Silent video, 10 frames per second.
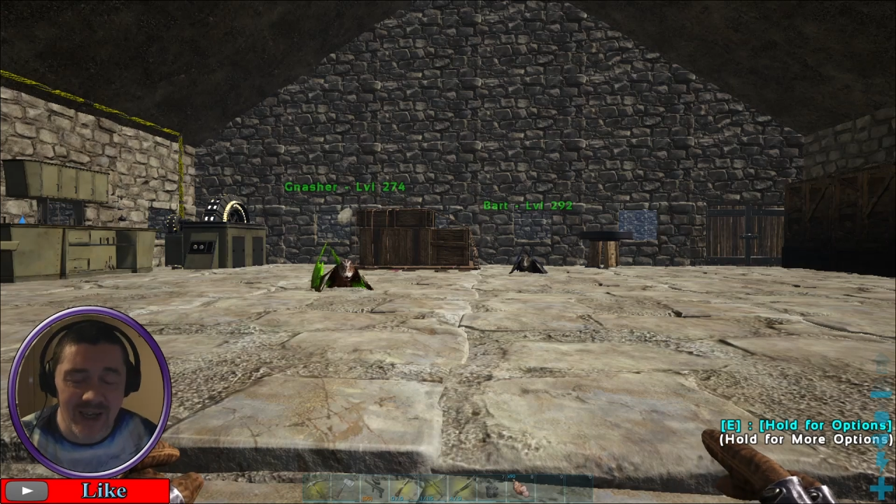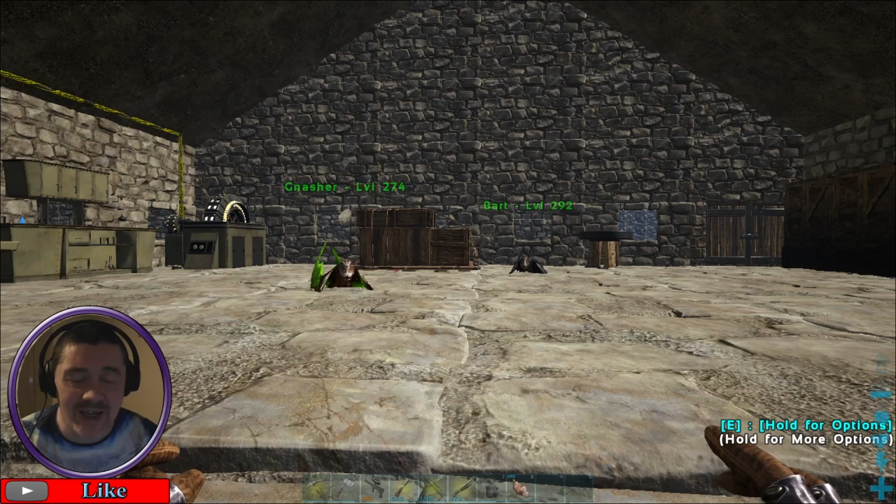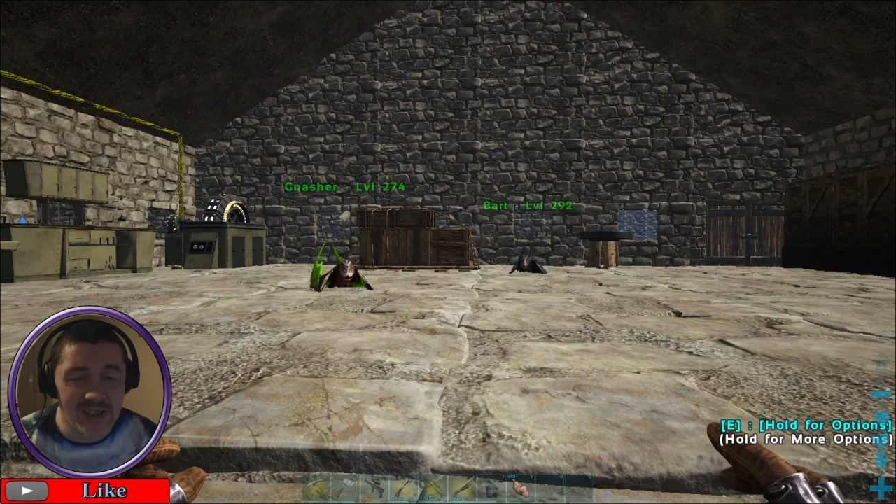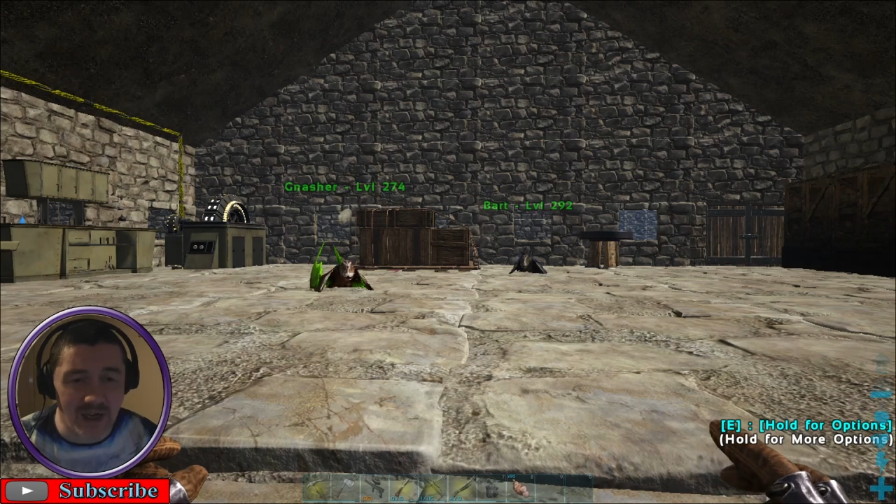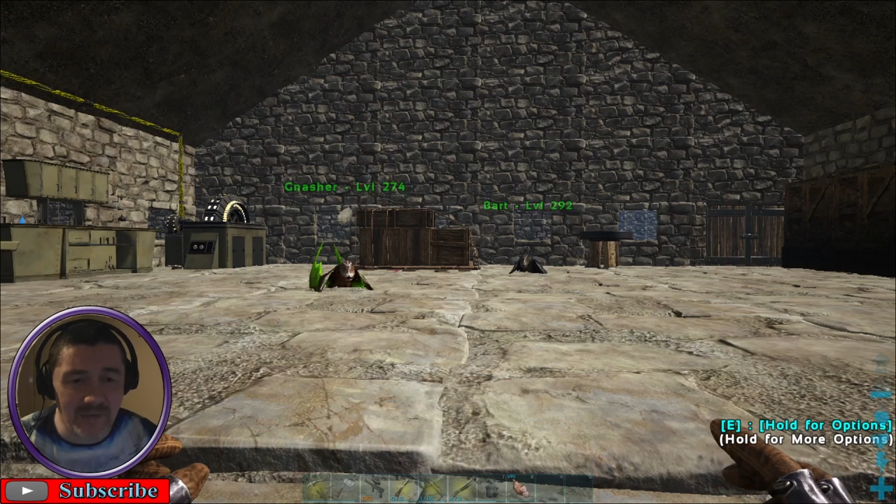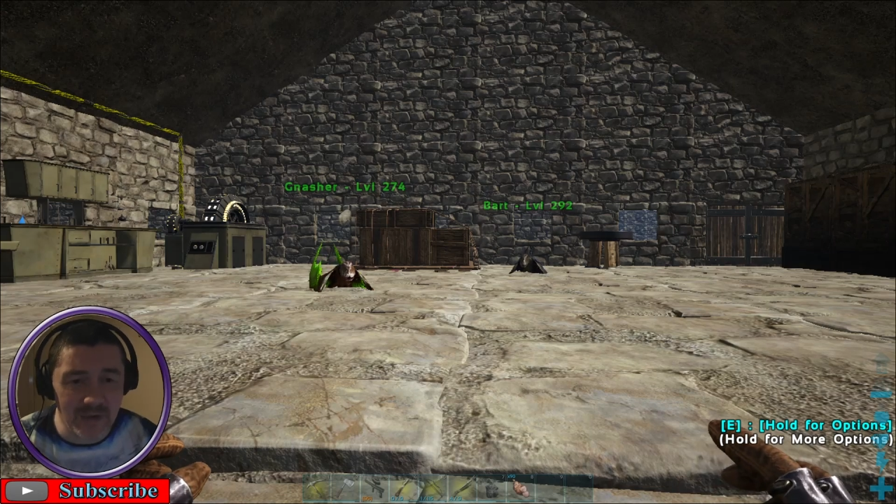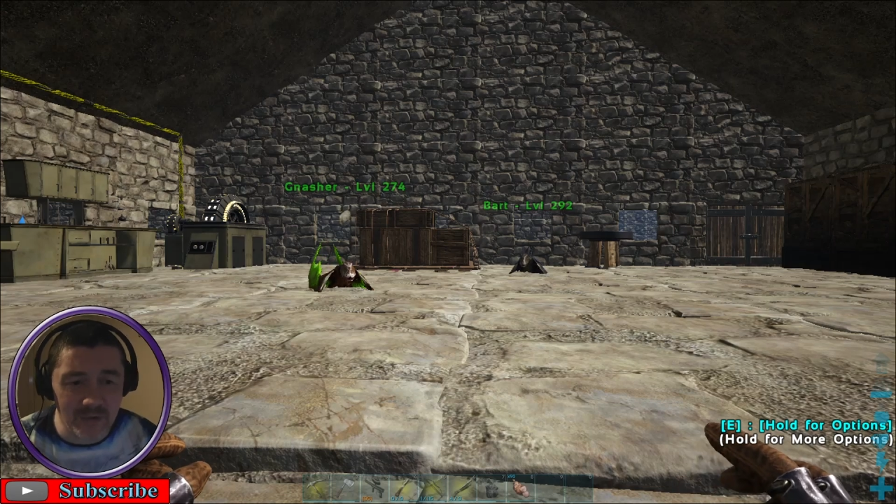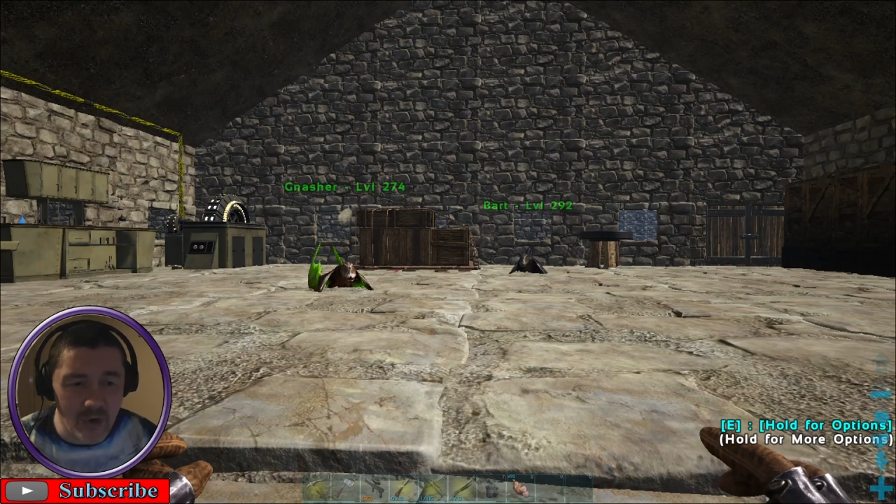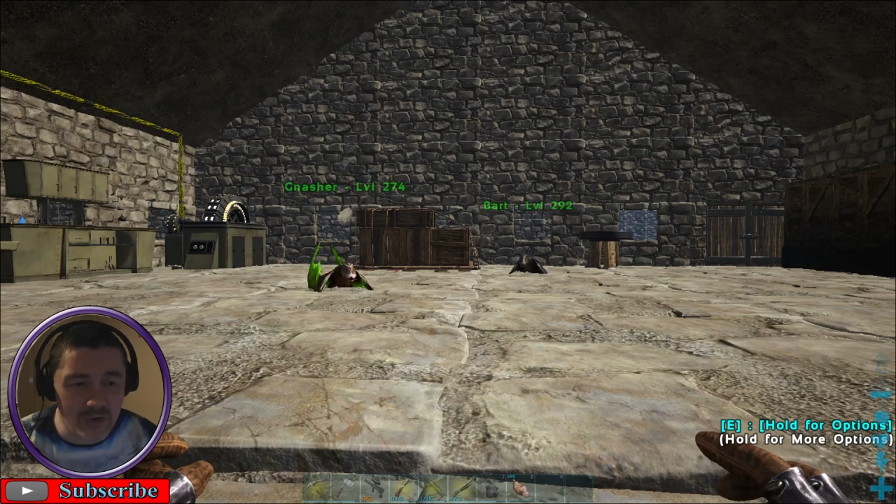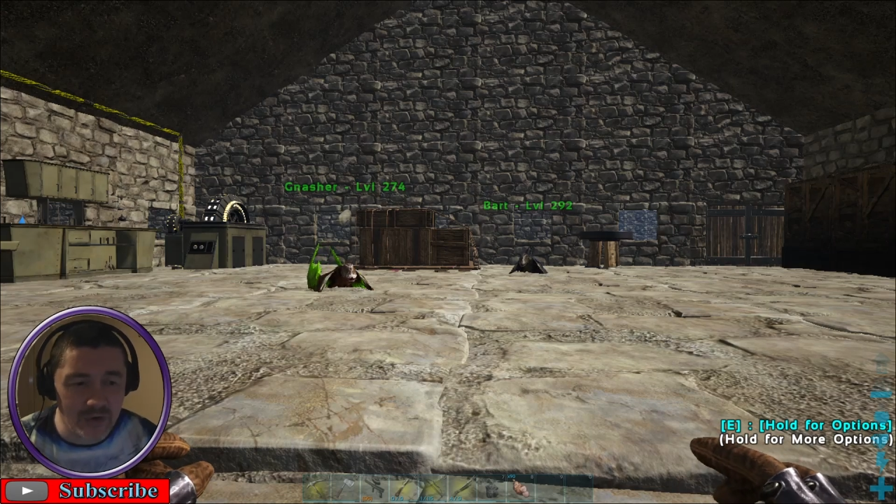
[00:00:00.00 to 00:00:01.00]
So having
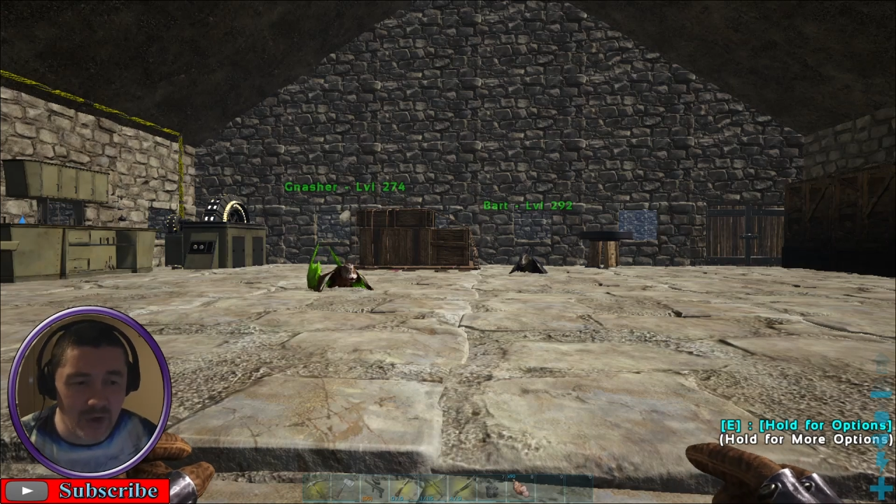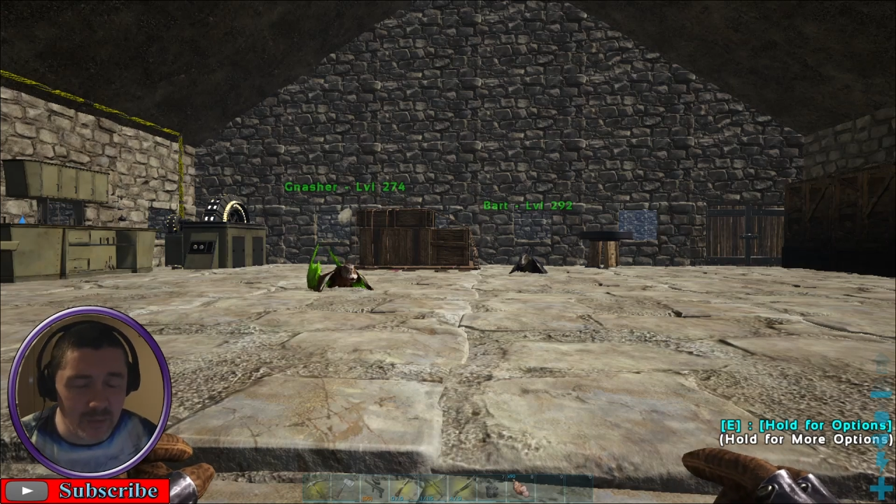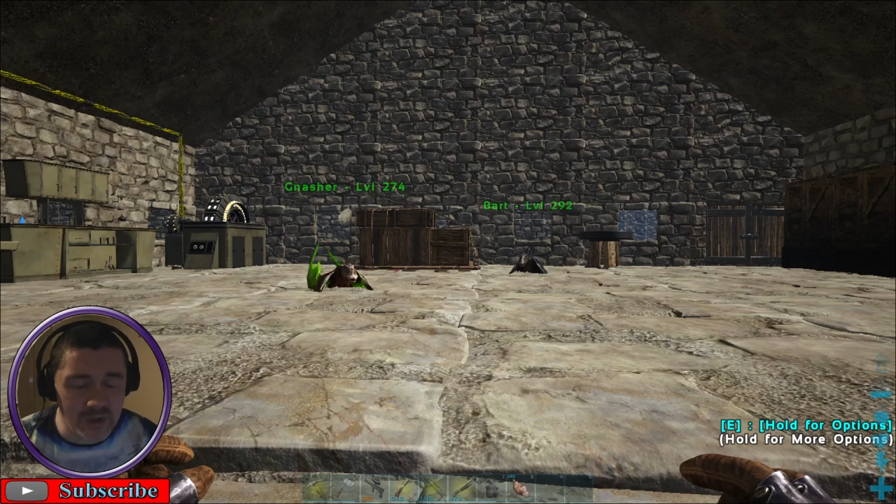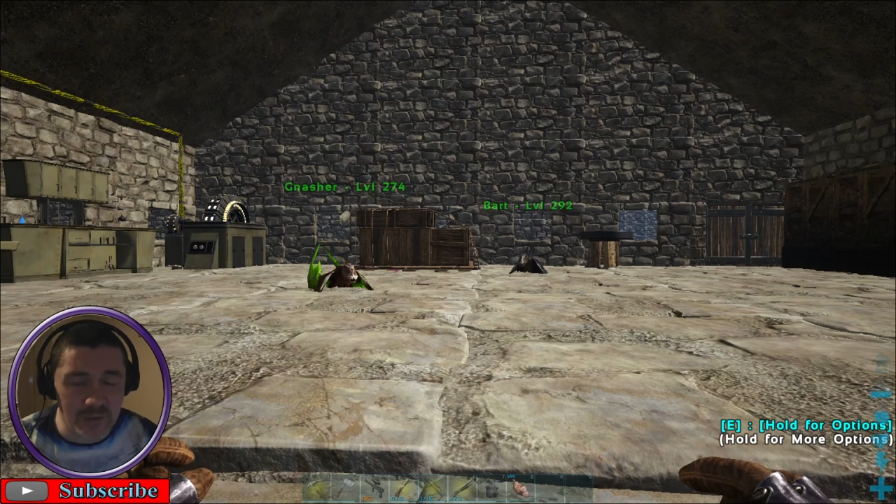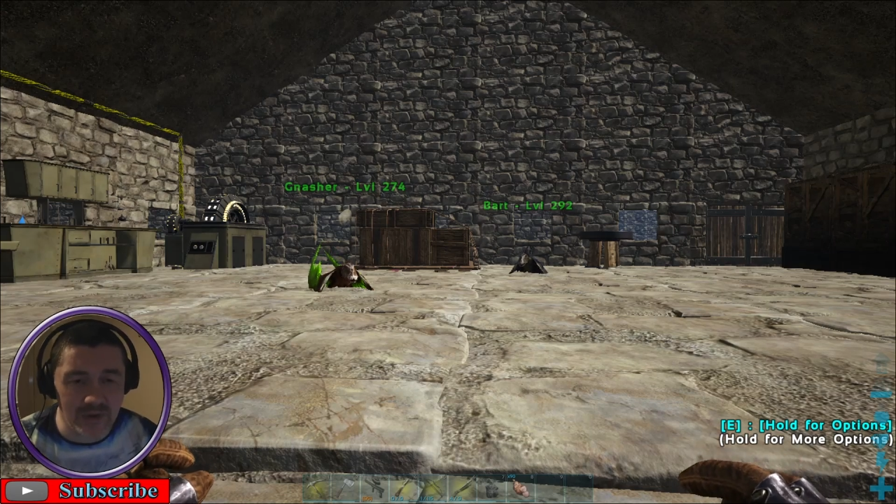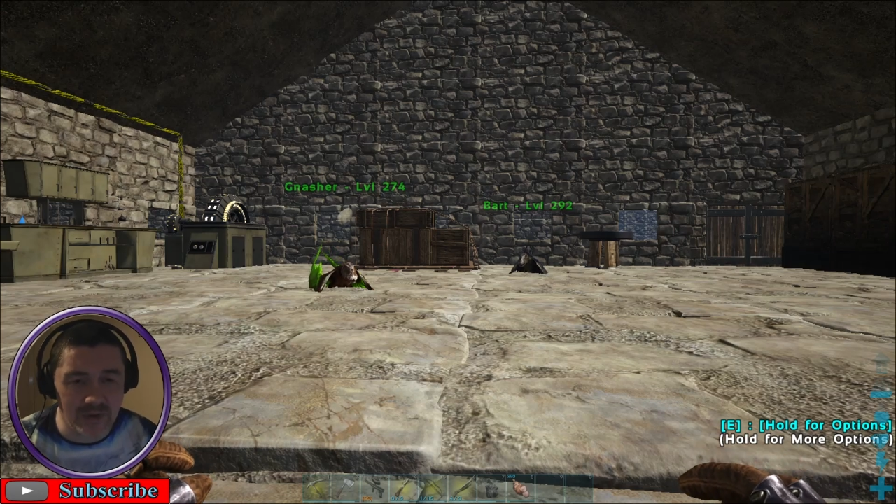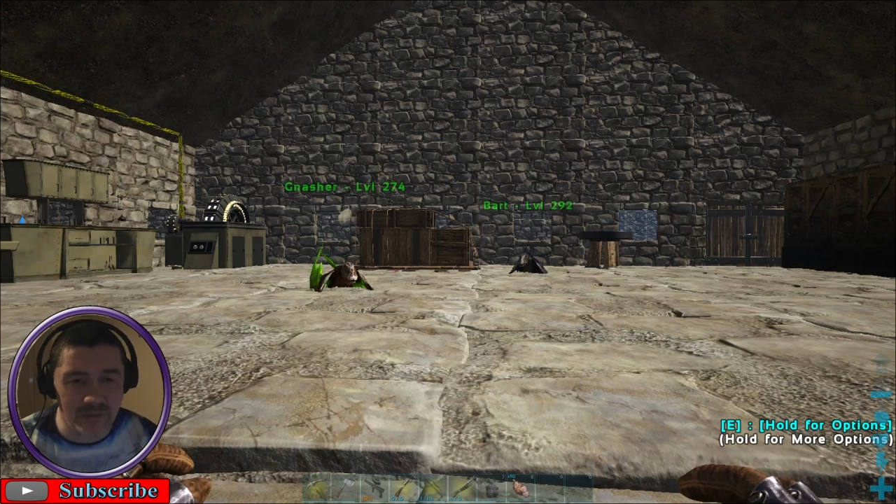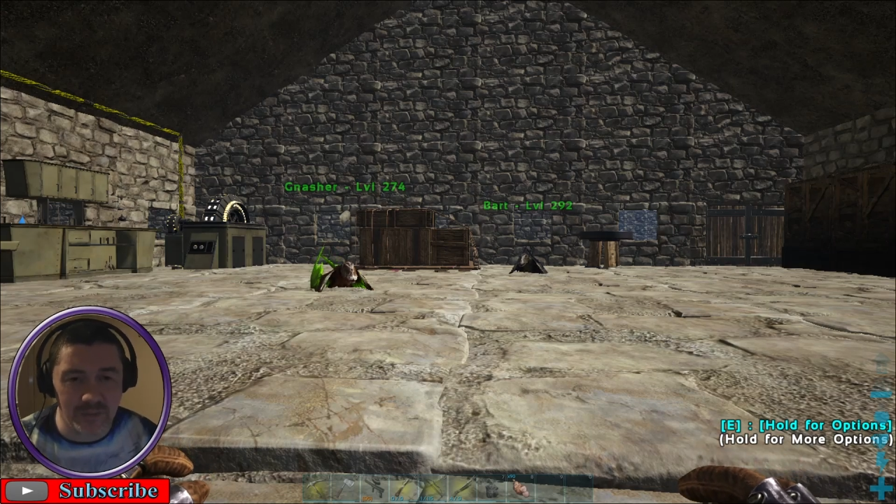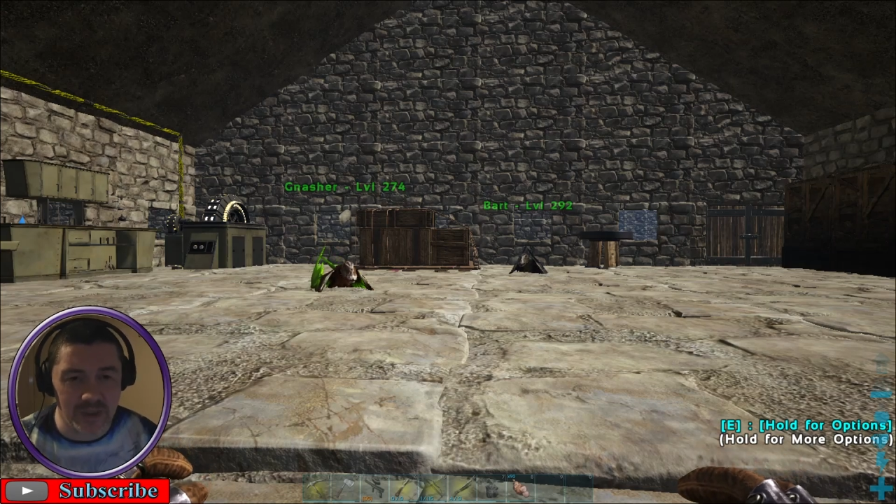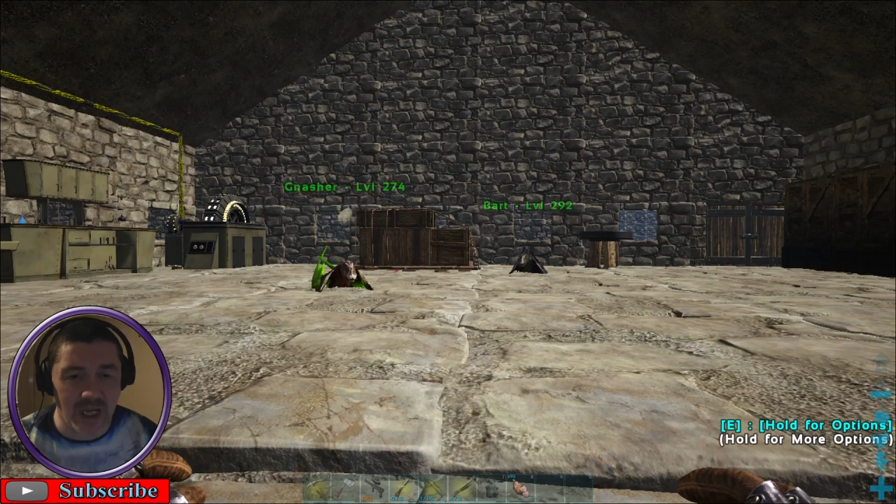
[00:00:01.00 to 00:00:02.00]
rock golems be
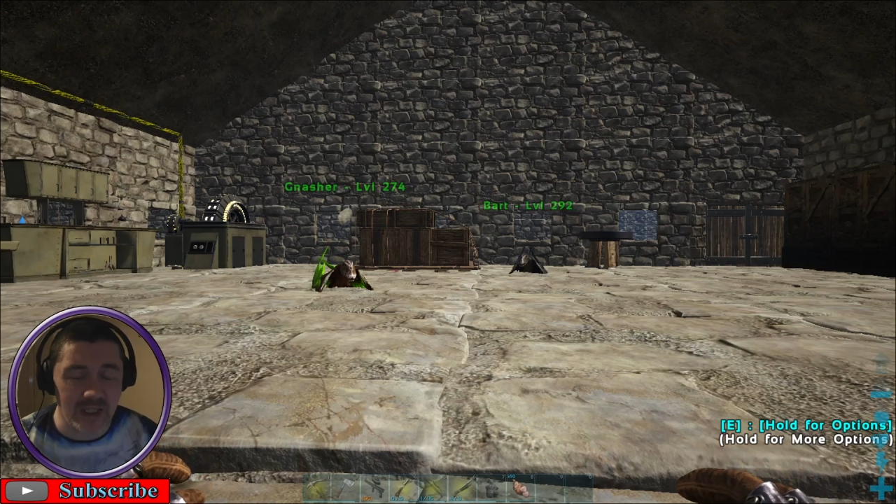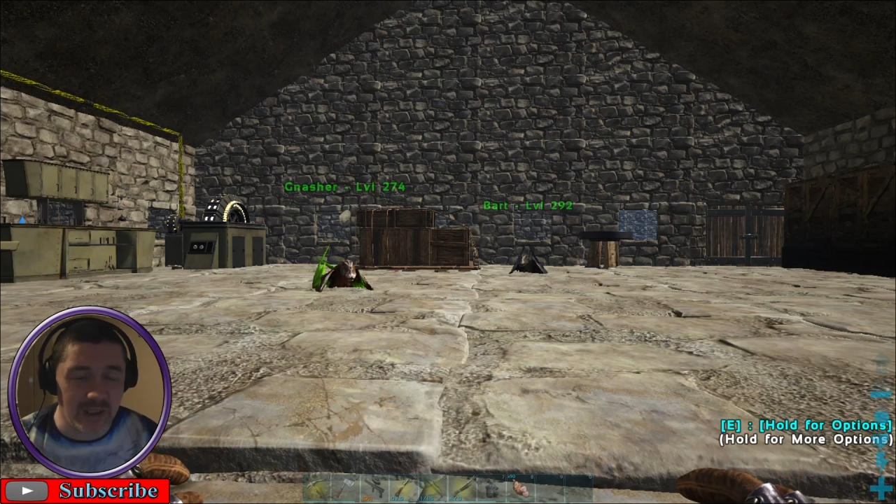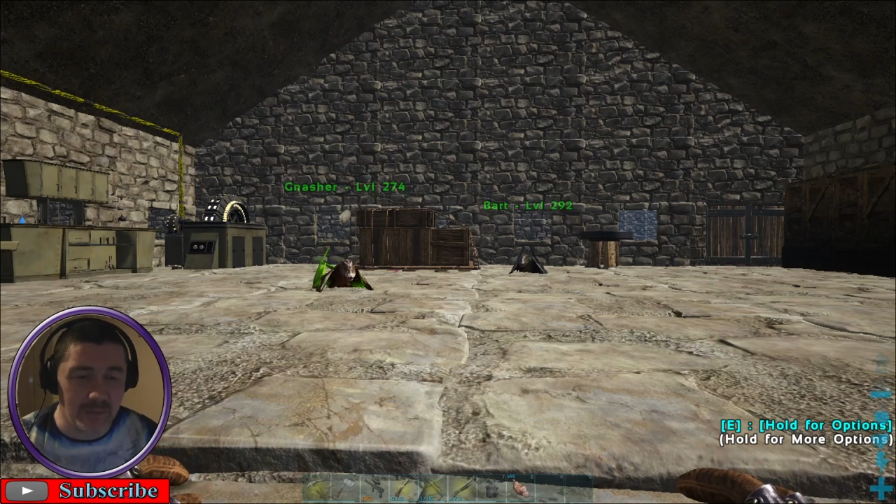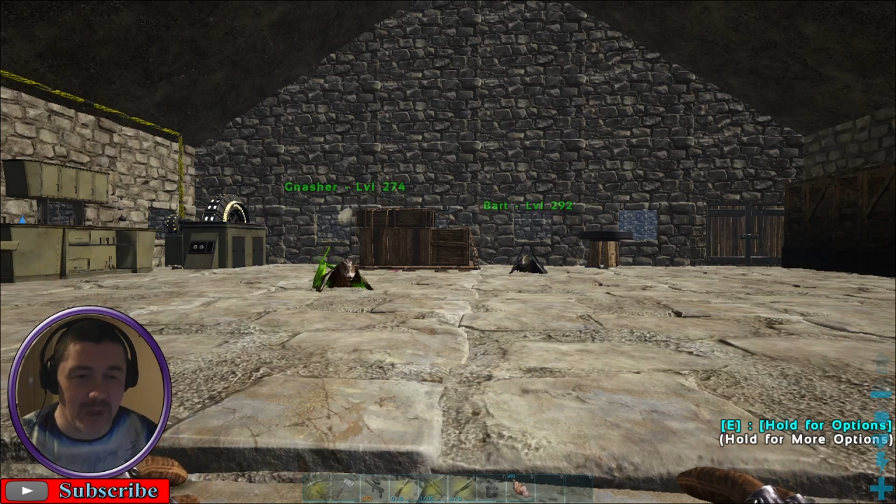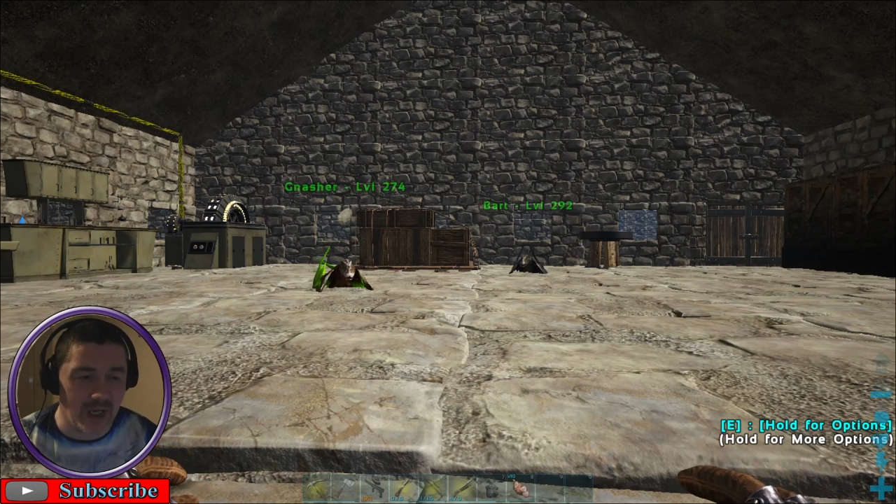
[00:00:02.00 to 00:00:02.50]
kind of